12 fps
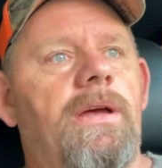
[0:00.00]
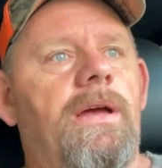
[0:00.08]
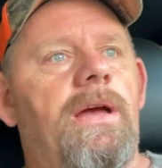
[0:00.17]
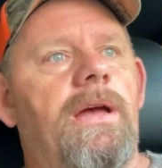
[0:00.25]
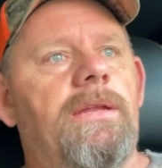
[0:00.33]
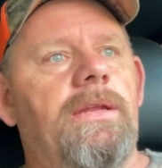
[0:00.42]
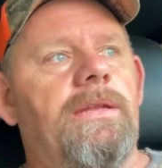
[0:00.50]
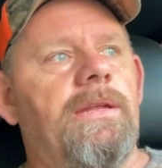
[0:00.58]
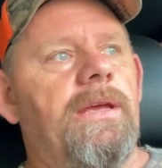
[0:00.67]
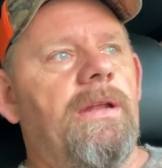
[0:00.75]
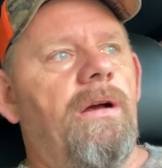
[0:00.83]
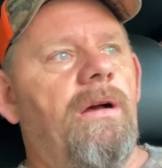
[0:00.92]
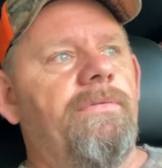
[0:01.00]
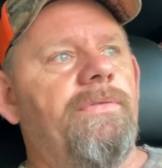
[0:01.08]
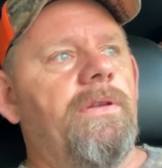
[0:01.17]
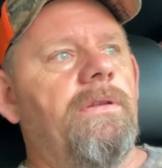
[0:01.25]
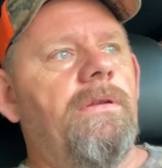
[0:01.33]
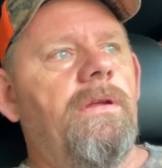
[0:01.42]
I need to get off,
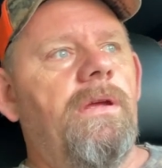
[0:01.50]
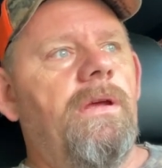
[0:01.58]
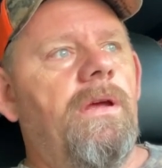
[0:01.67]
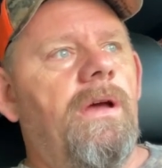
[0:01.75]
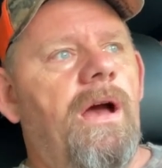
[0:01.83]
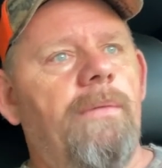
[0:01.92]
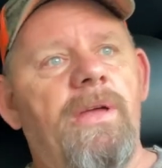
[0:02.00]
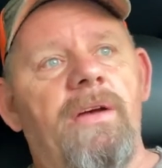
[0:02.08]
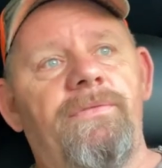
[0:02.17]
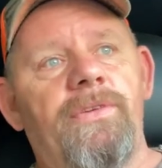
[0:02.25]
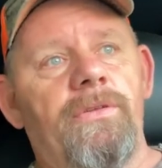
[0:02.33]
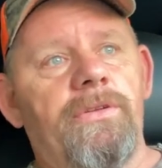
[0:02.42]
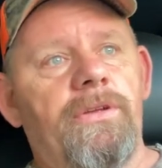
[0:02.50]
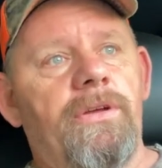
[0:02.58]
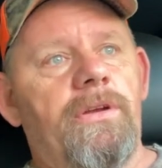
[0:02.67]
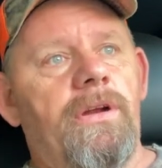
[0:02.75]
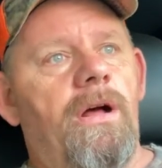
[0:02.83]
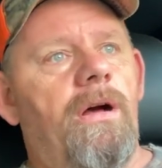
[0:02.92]
and I'm not feeling
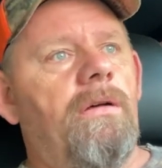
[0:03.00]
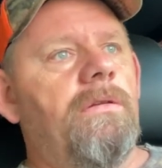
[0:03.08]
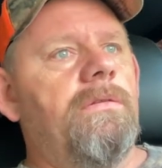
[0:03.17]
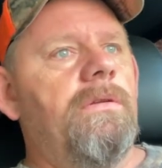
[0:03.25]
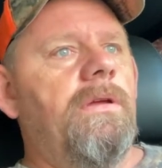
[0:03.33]
good at all.